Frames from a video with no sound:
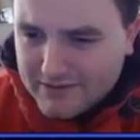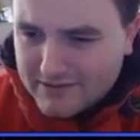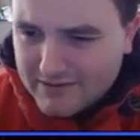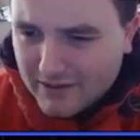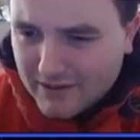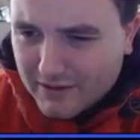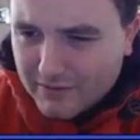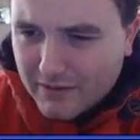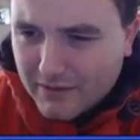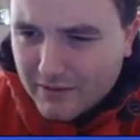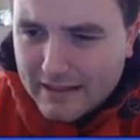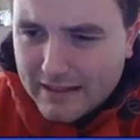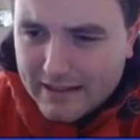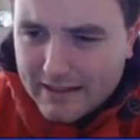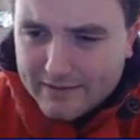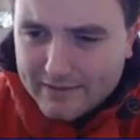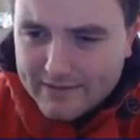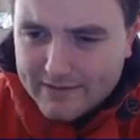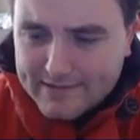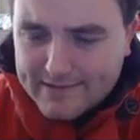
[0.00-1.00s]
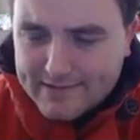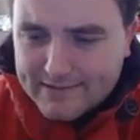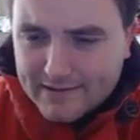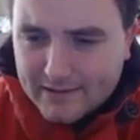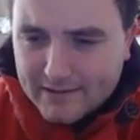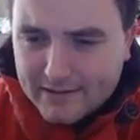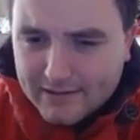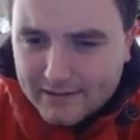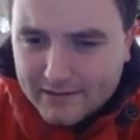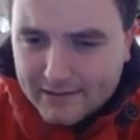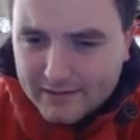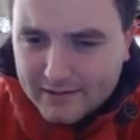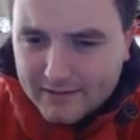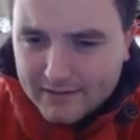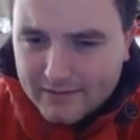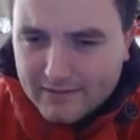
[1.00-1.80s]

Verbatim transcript: So this uh,